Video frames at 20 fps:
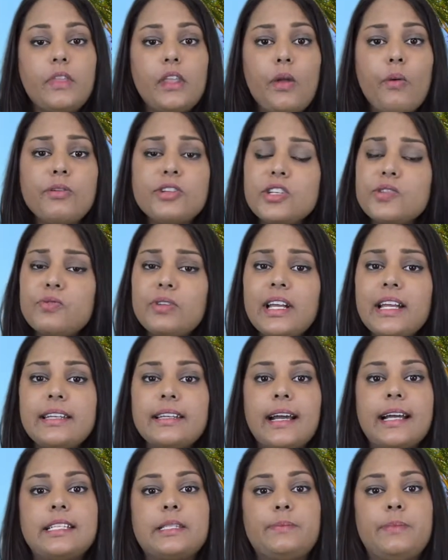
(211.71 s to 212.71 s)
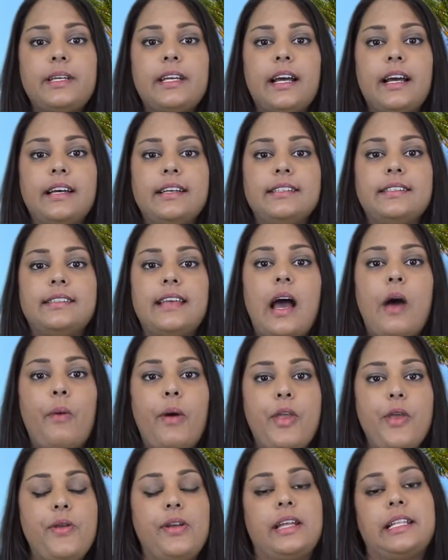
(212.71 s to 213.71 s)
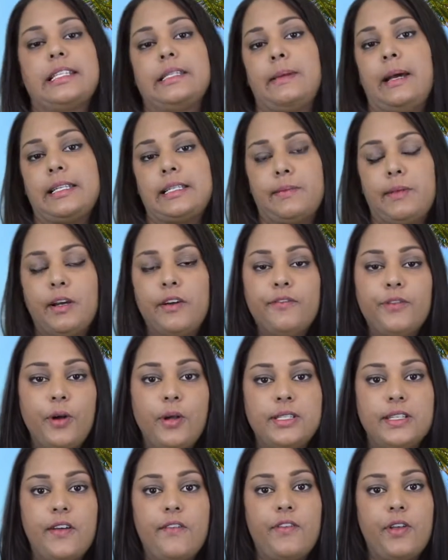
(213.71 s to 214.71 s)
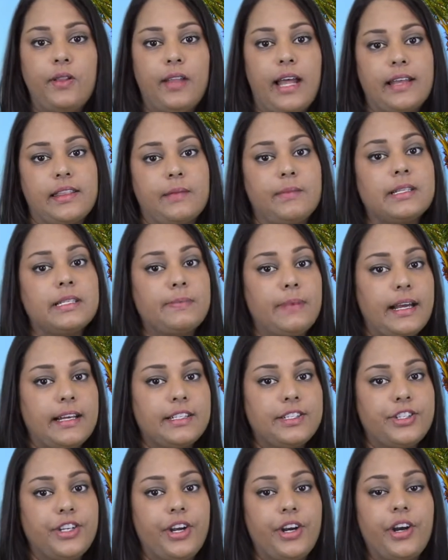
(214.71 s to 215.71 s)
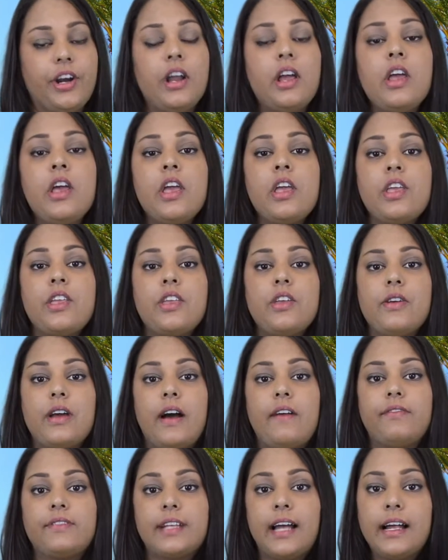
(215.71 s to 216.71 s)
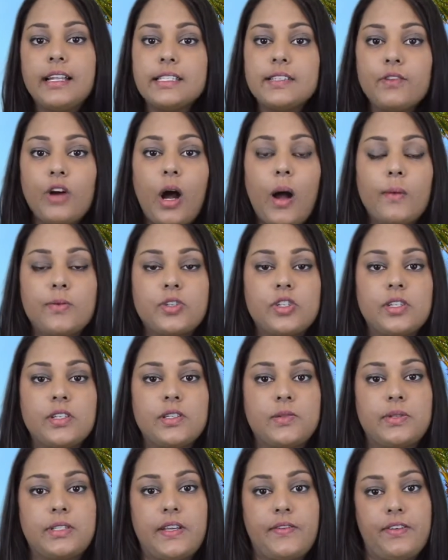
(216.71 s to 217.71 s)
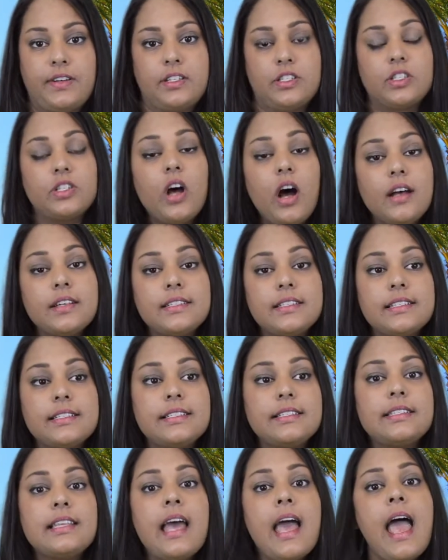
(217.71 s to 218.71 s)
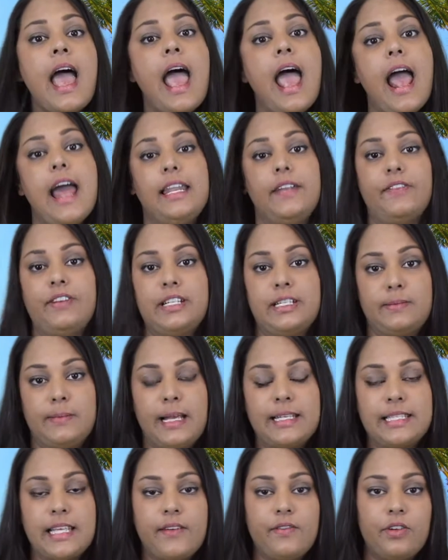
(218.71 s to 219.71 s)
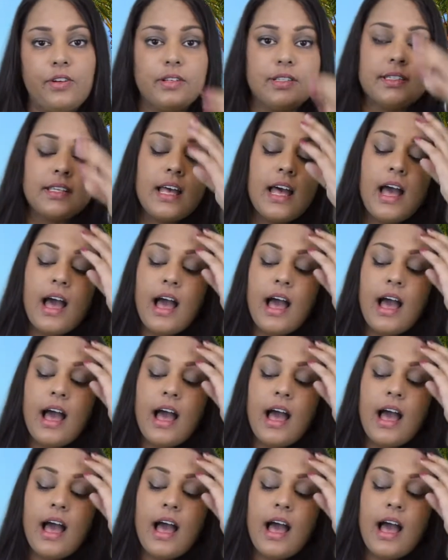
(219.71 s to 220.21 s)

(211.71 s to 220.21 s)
which is really nice because that way you can spice up your foods if you like them spicier. You have tons of options with different sauces and different spice levels.